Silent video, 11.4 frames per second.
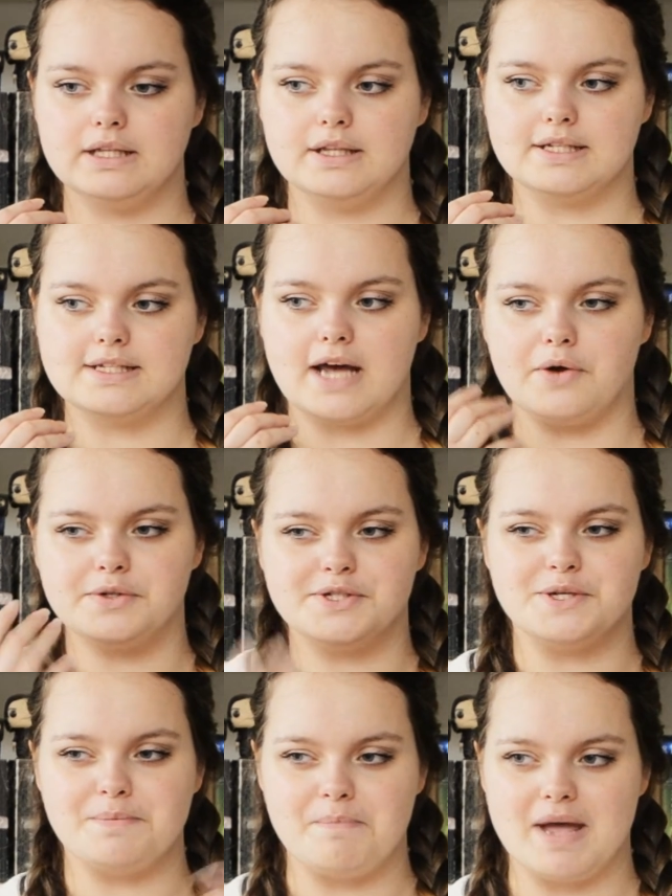the
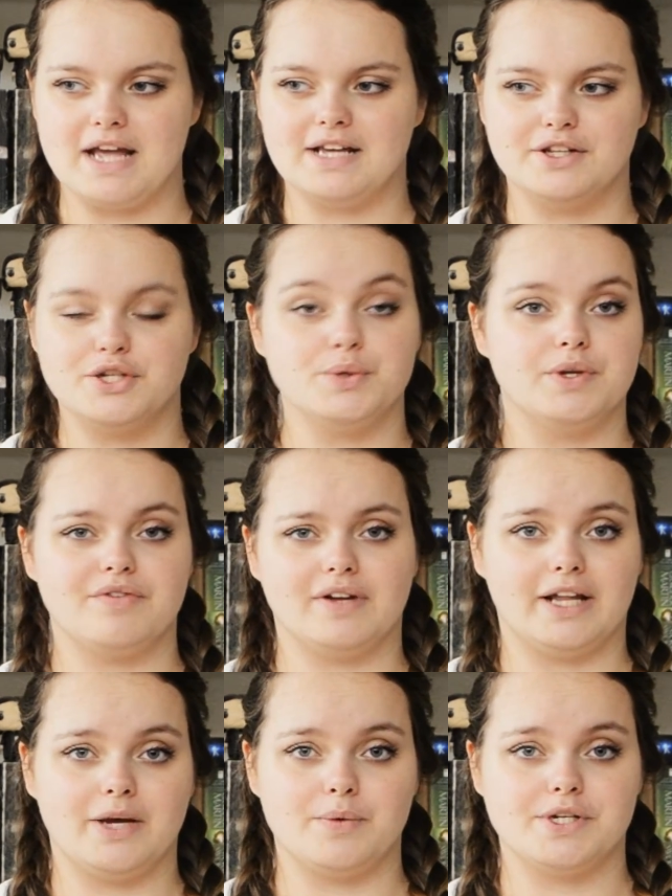sounds you make in the two
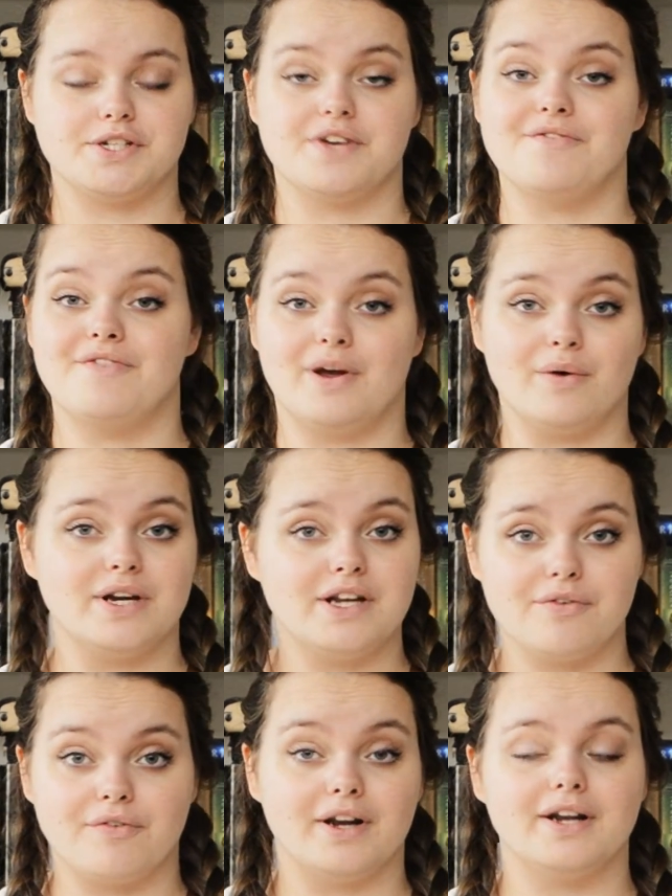different languages are very
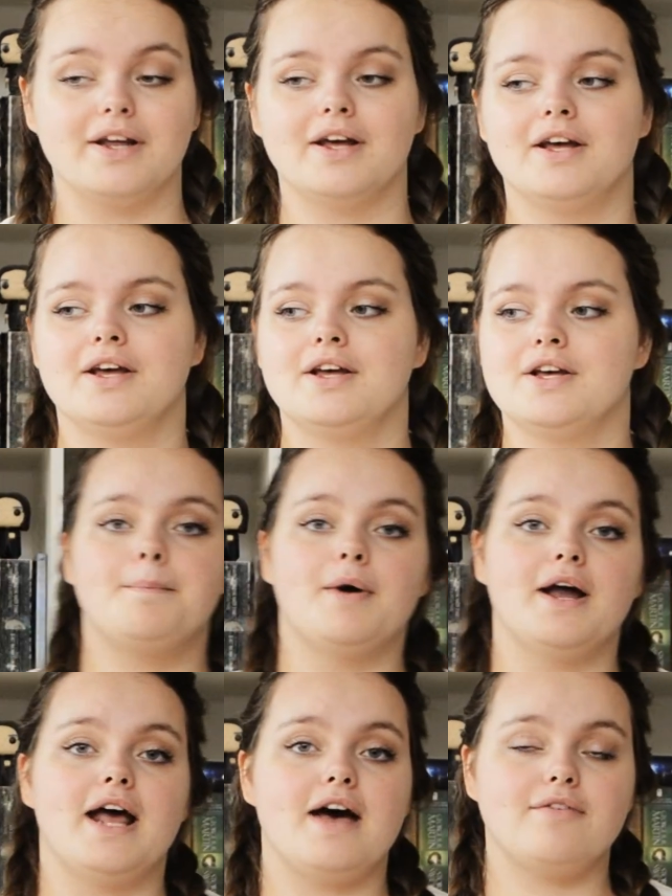different.
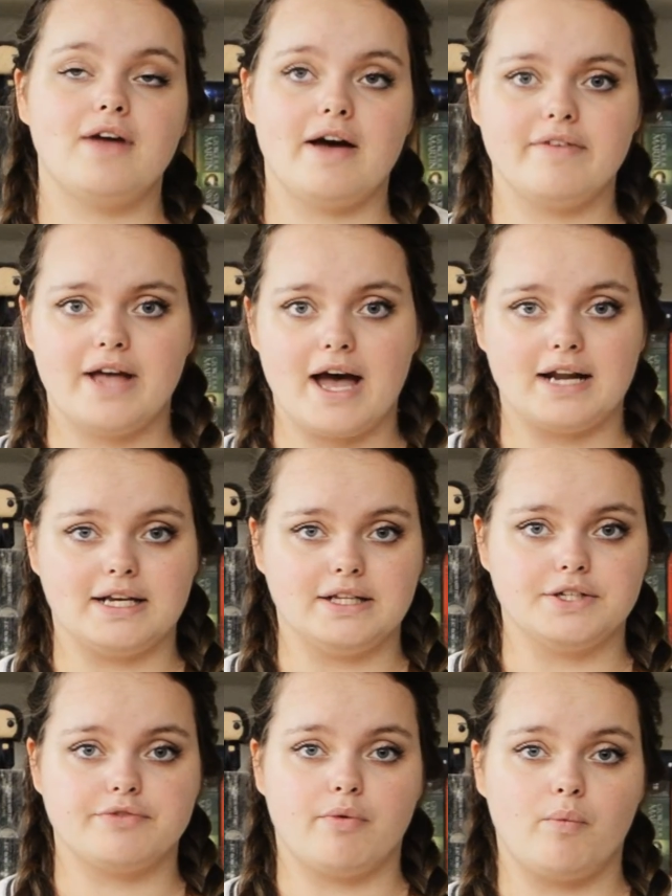But after having had
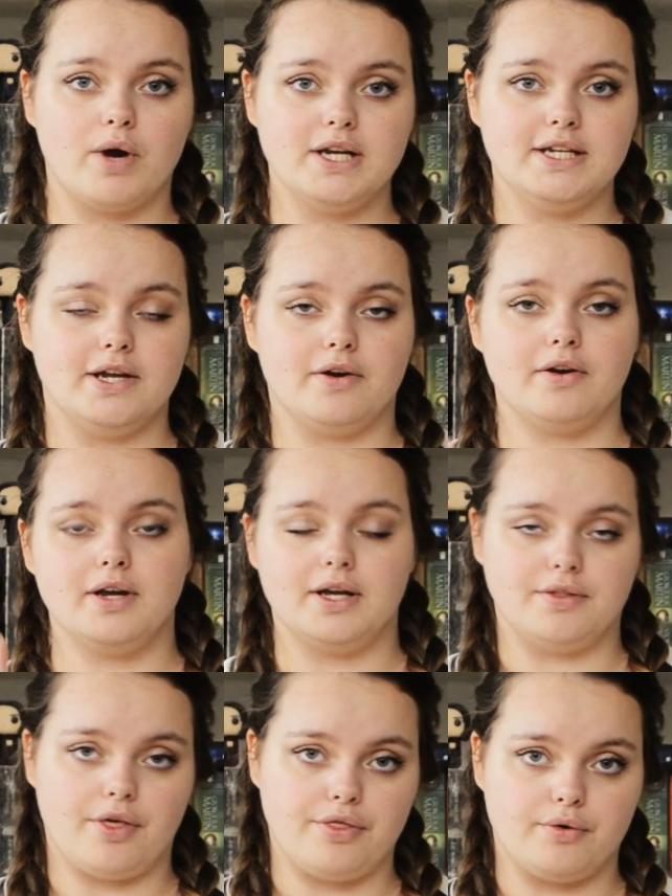English for 1 year
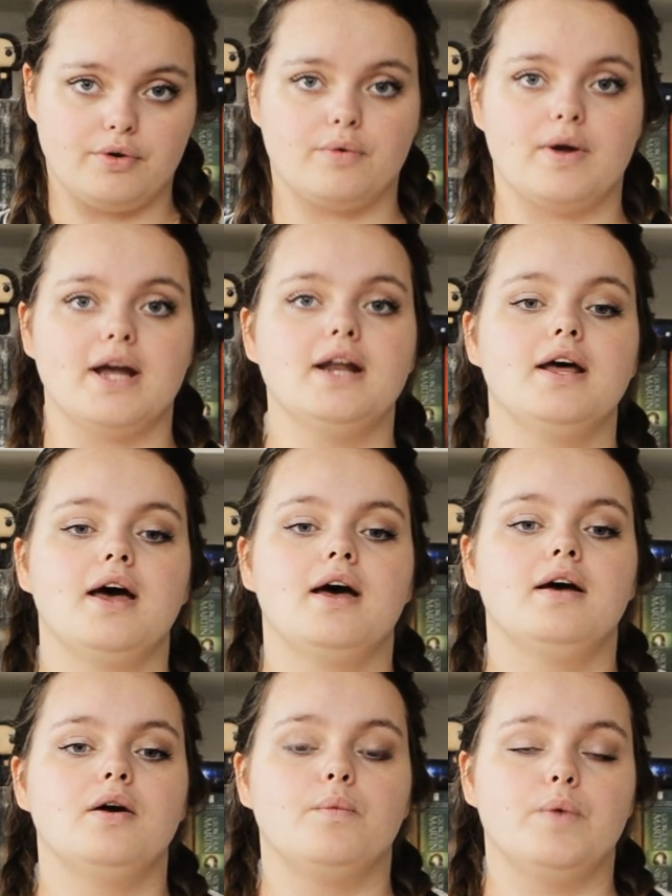in the 3rd grade,
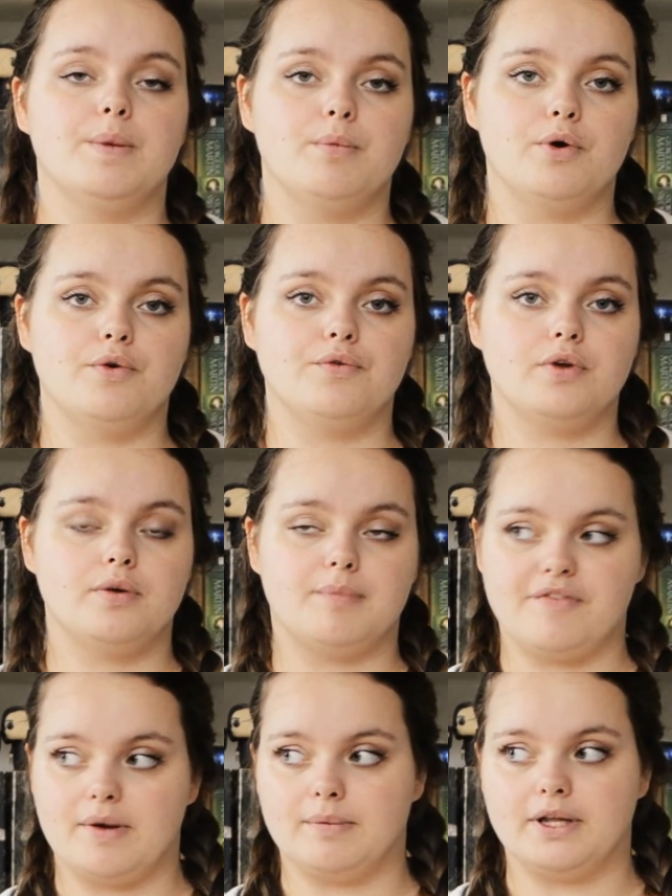
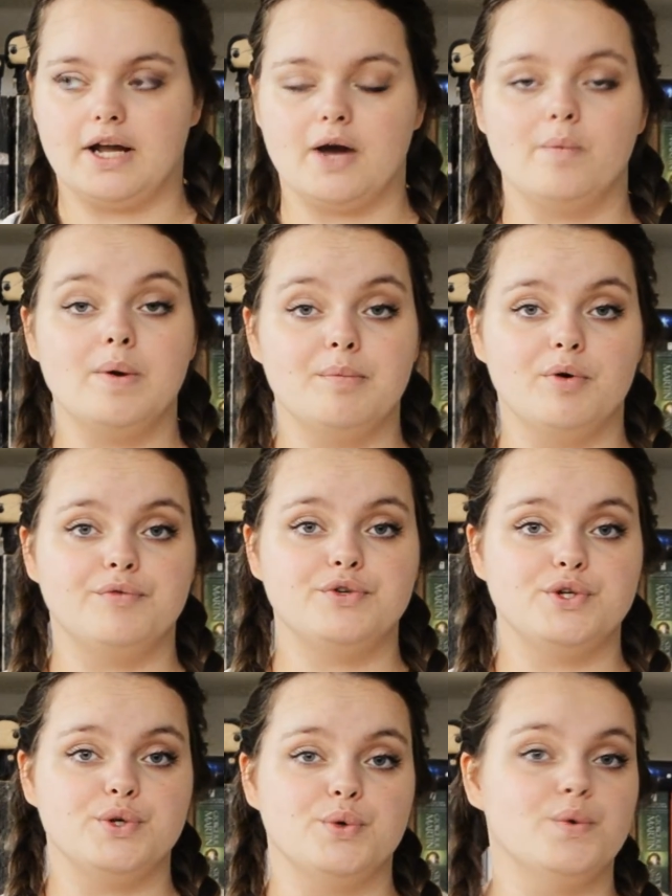my family and I
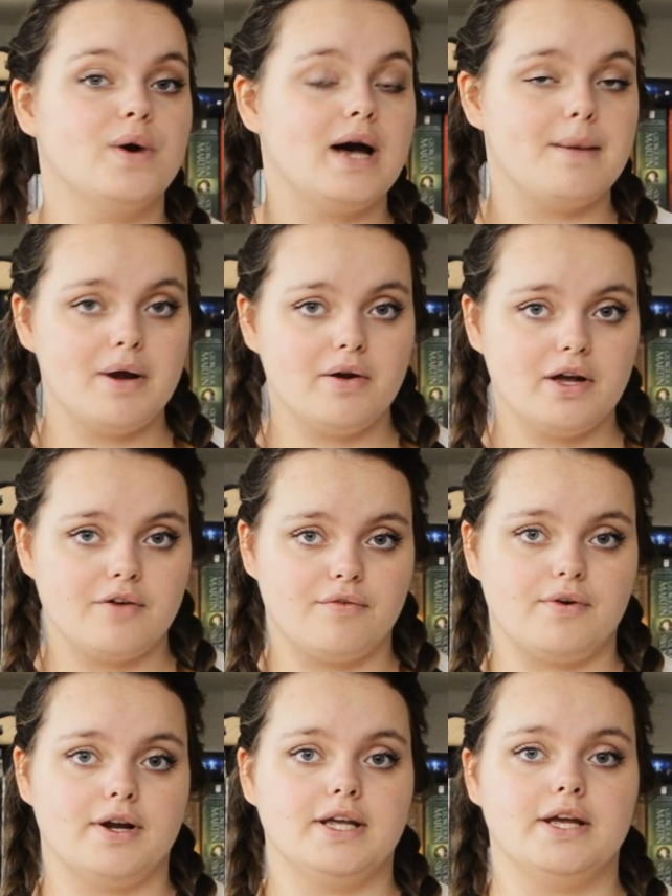moved to America
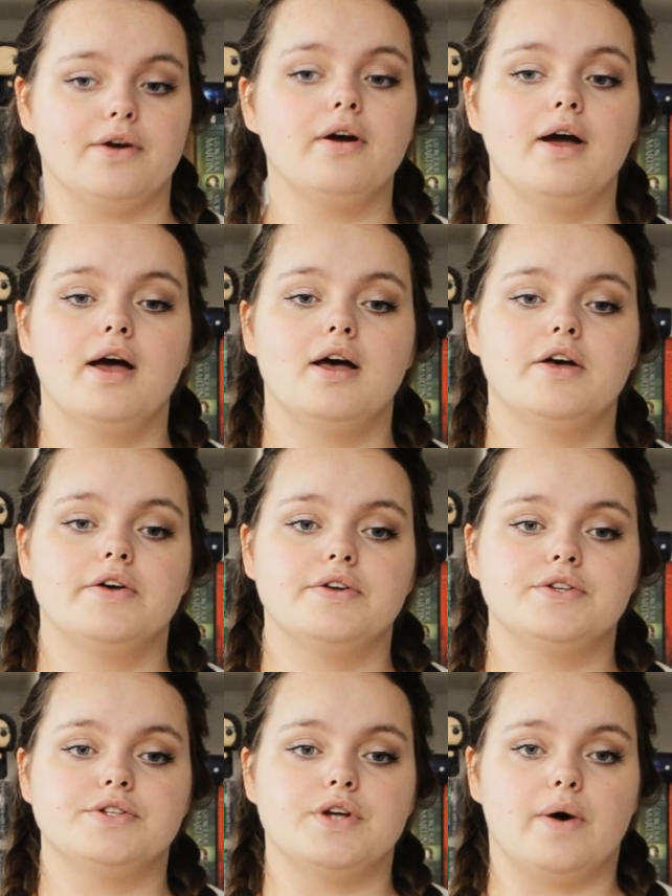for a year.
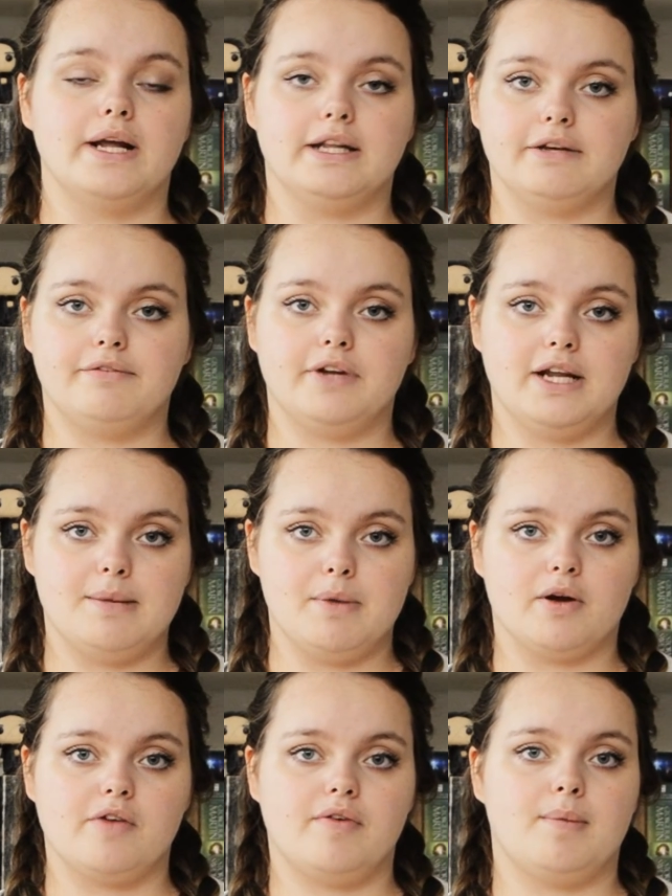So I lived in
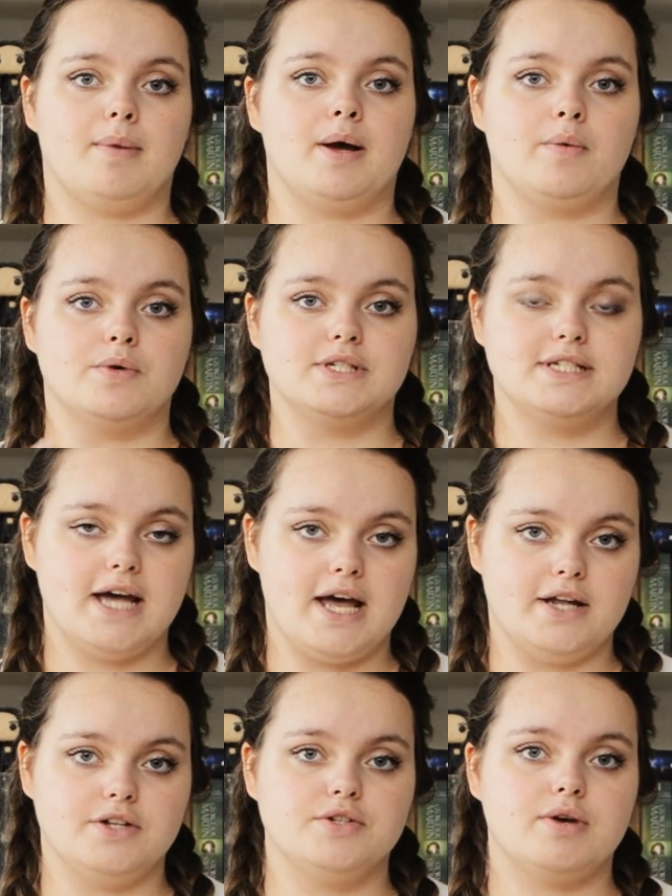America from I was
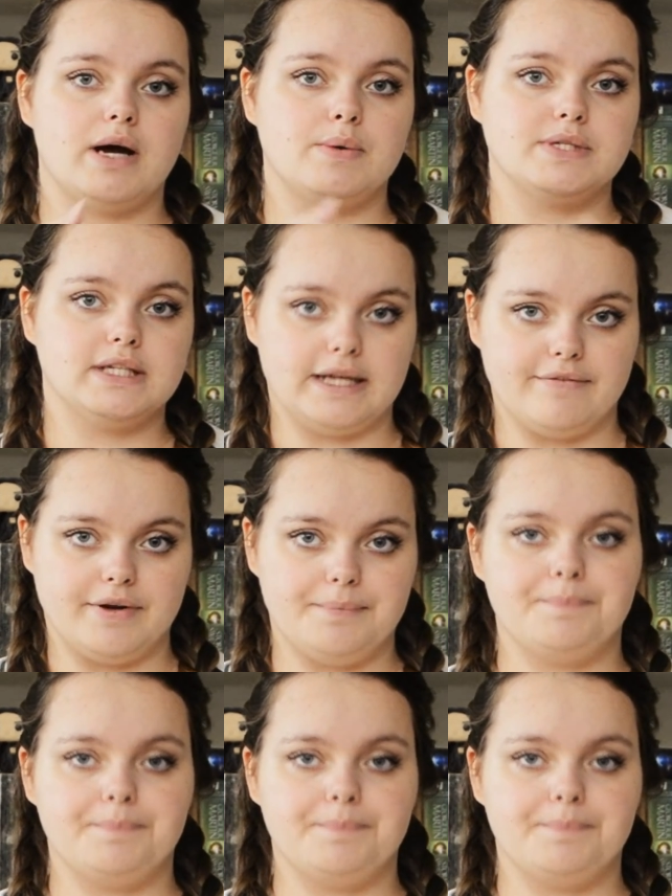10 to I was 11.